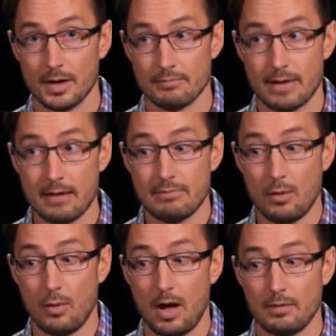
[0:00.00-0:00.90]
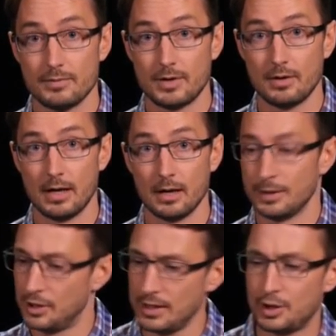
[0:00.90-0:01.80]
So get well soon,
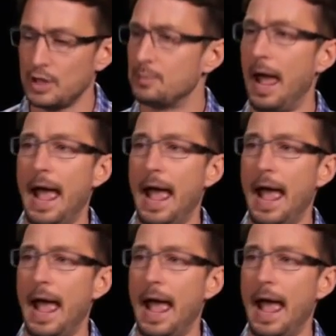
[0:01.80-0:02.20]
Hillary. She's